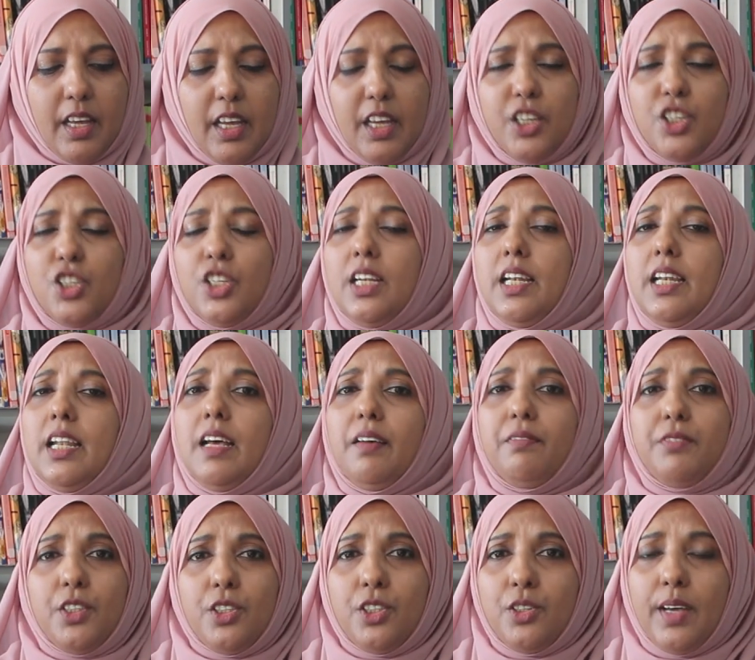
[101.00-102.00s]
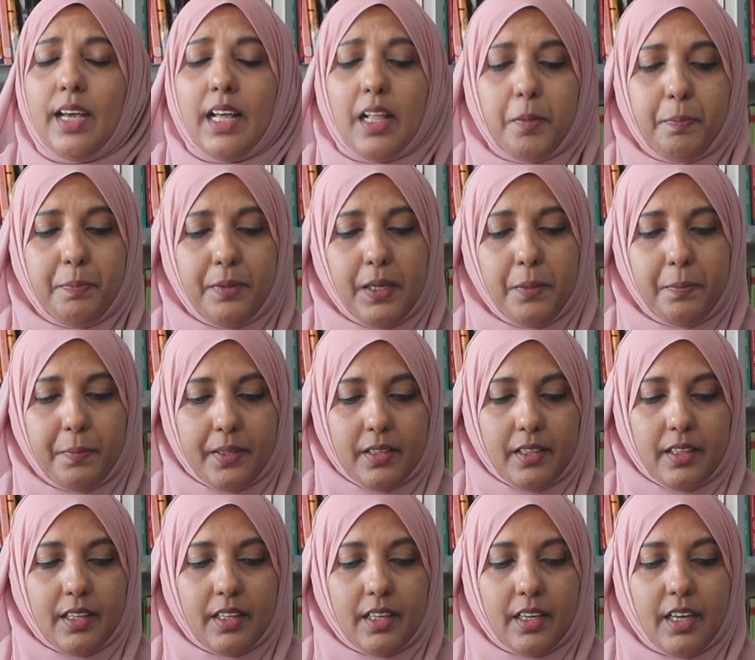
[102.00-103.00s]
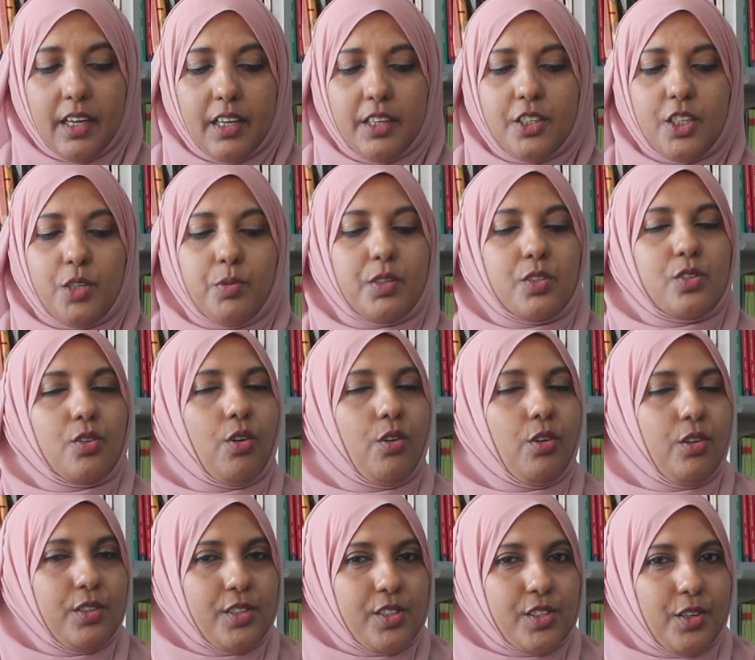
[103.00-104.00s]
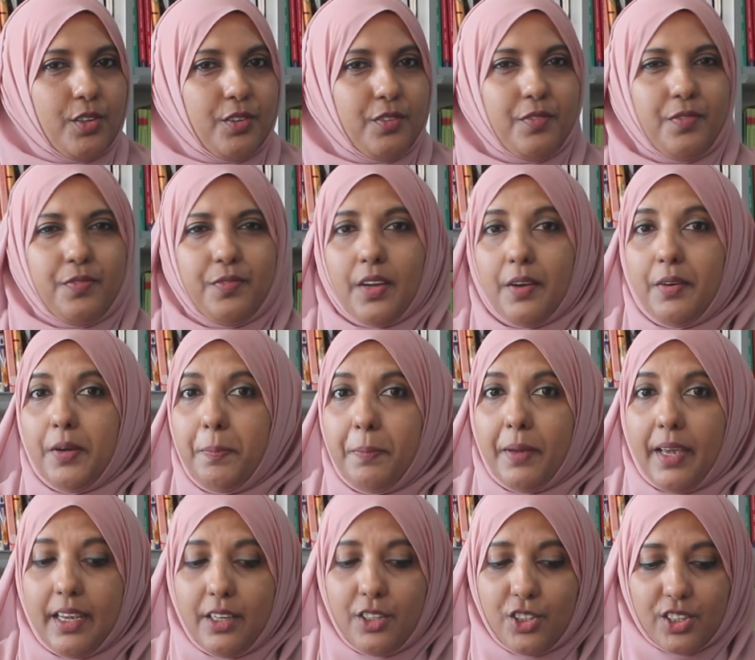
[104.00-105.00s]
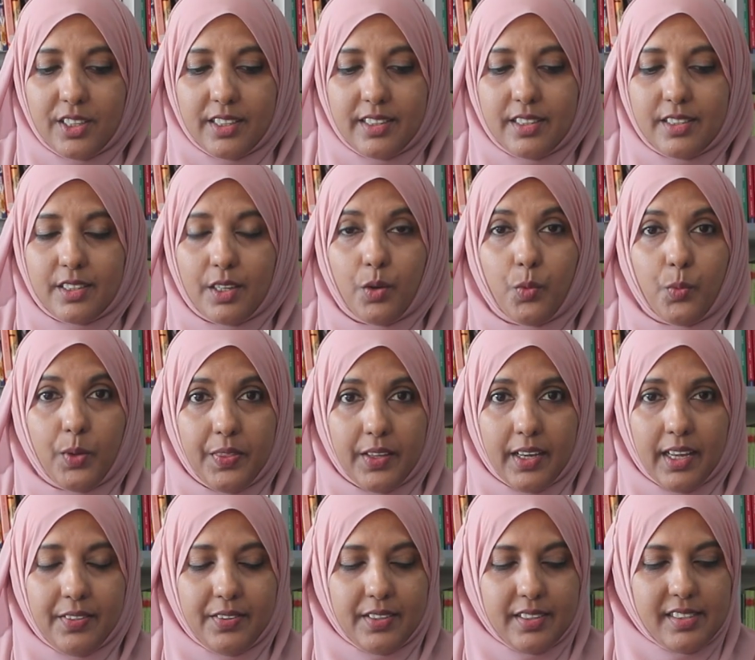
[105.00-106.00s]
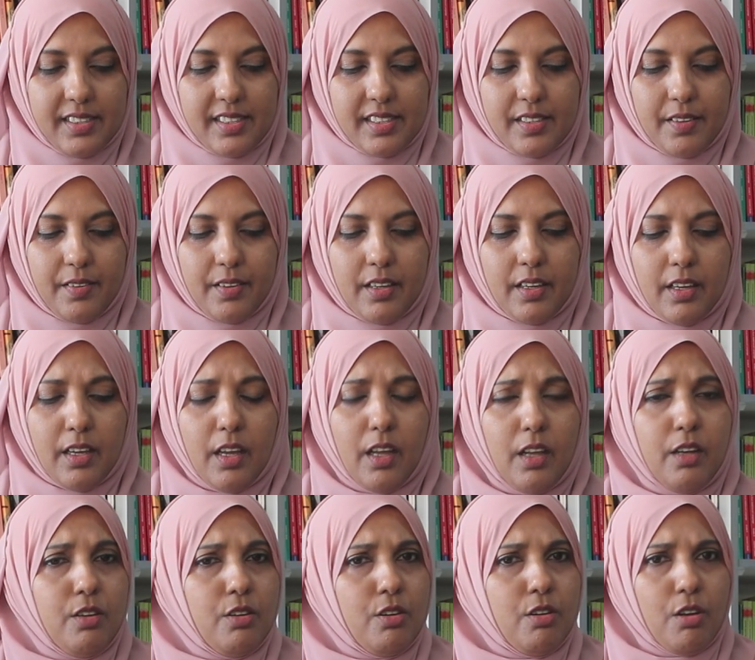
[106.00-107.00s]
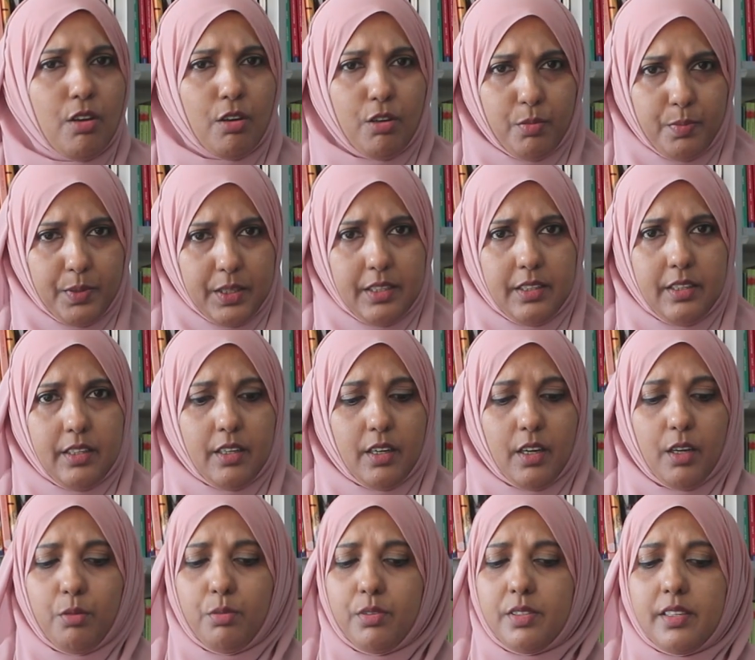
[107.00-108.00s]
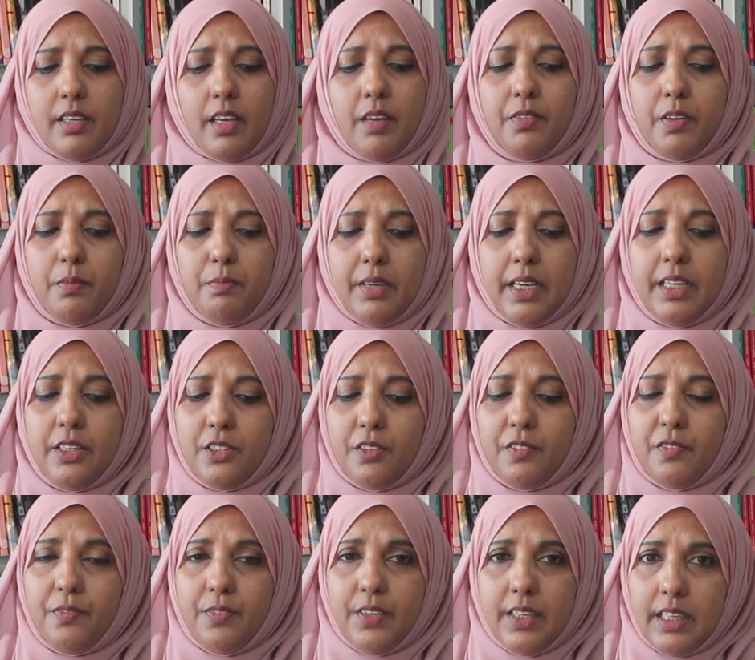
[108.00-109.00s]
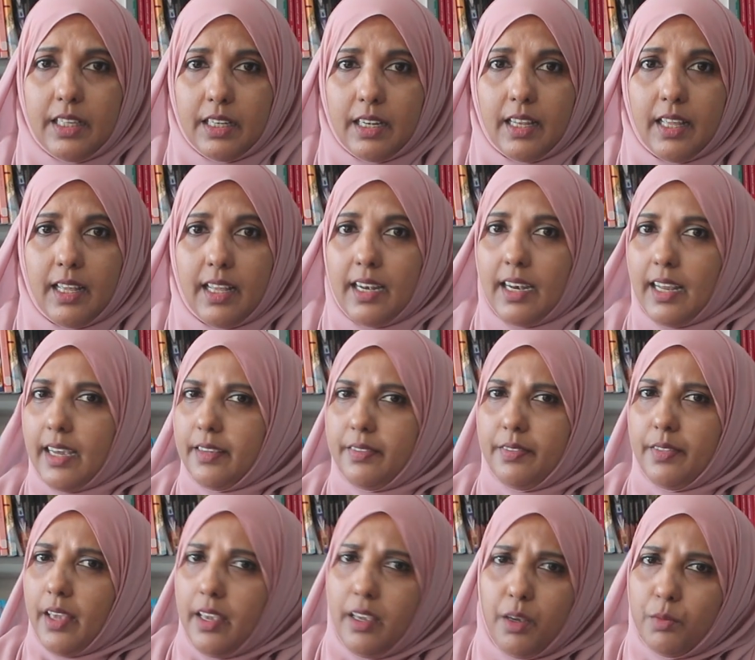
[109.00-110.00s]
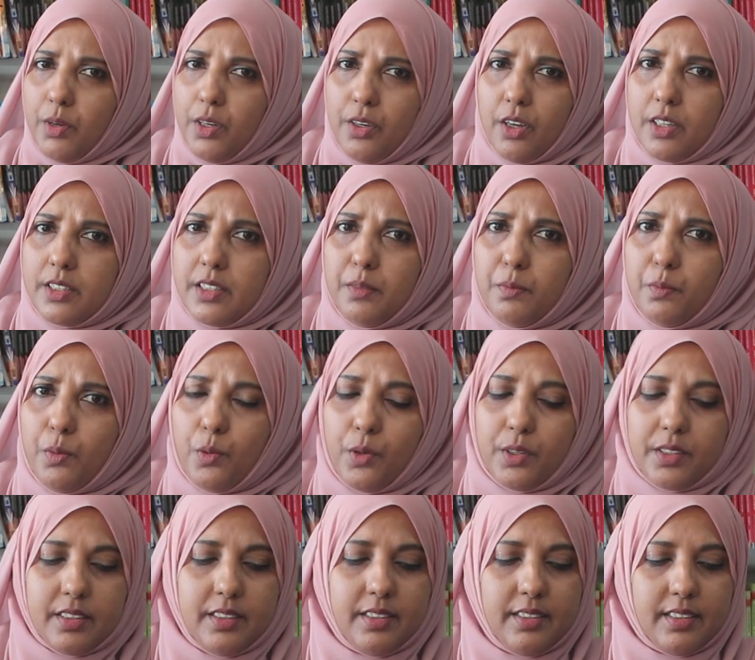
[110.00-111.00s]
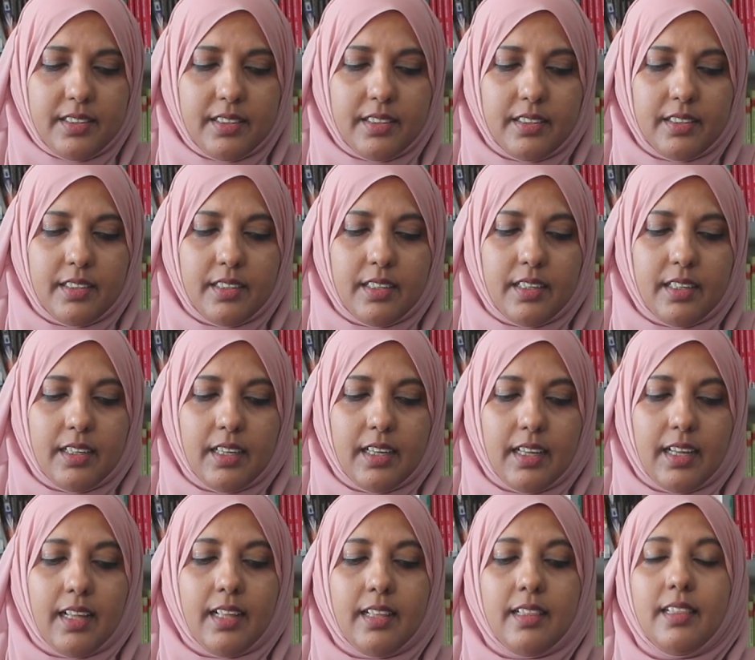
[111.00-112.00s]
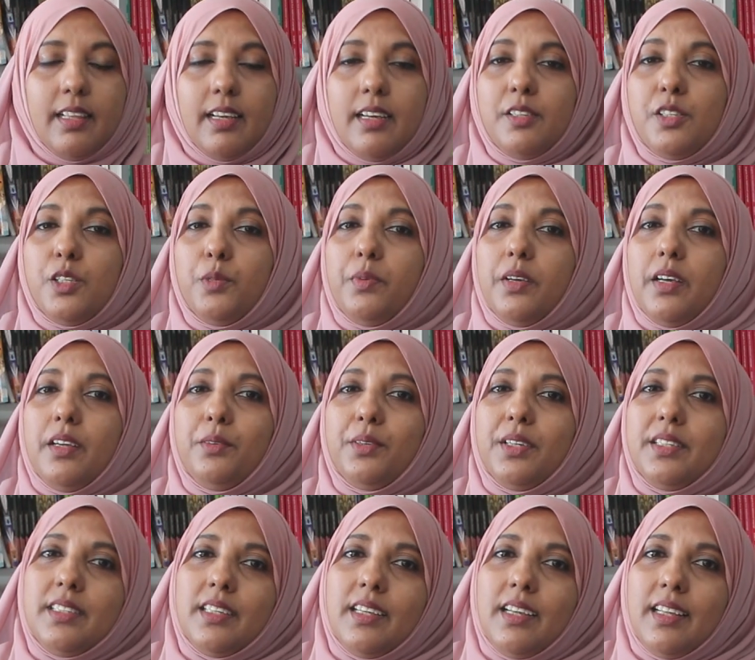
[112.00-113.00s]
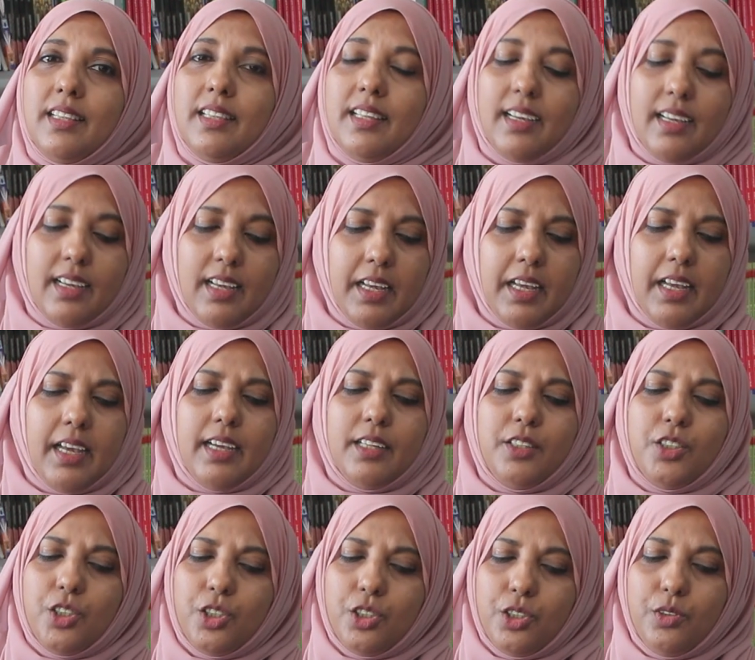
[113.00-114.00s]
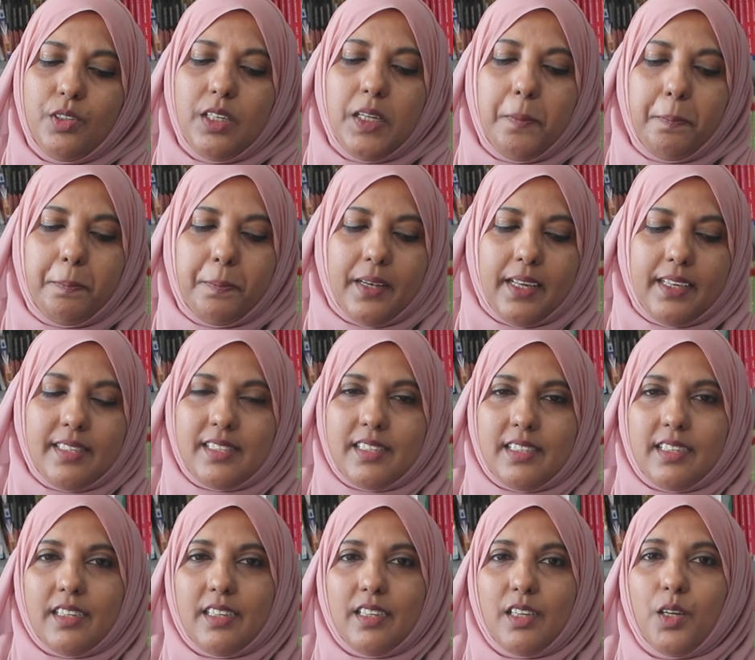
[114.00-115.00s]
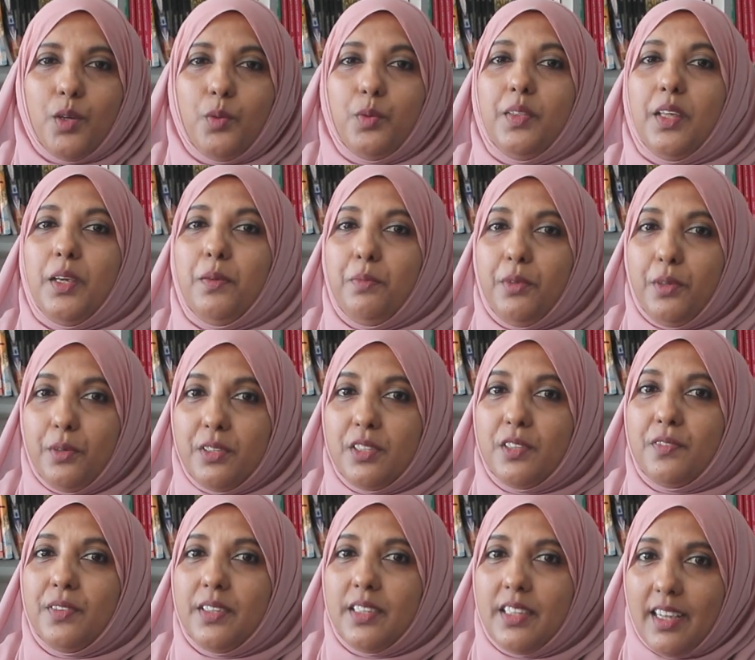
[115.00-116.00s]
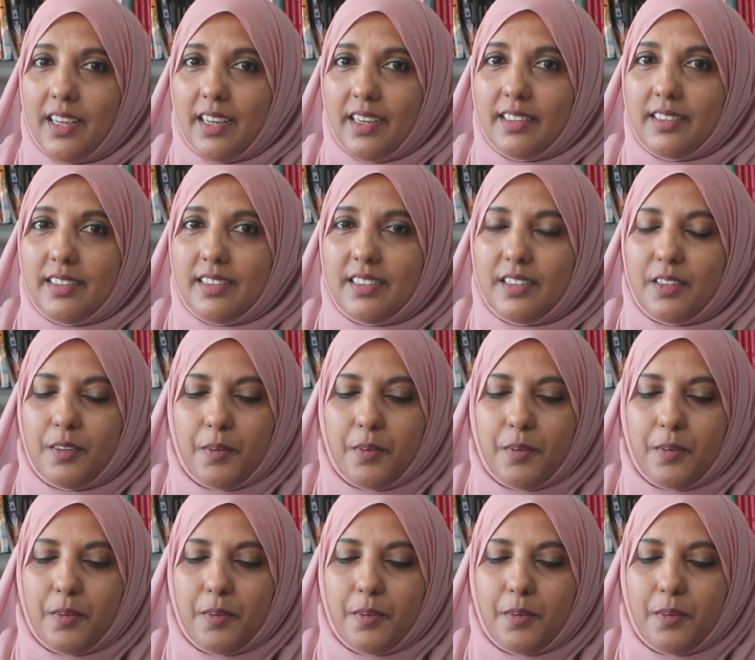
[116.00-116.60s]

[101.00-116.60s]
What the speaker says: She loved to help people. She was also very patient with others. Nobody was ever made to feel like they were not important. Allah subhanahu wa ta'ala had truly blessed her with a beautiful heart.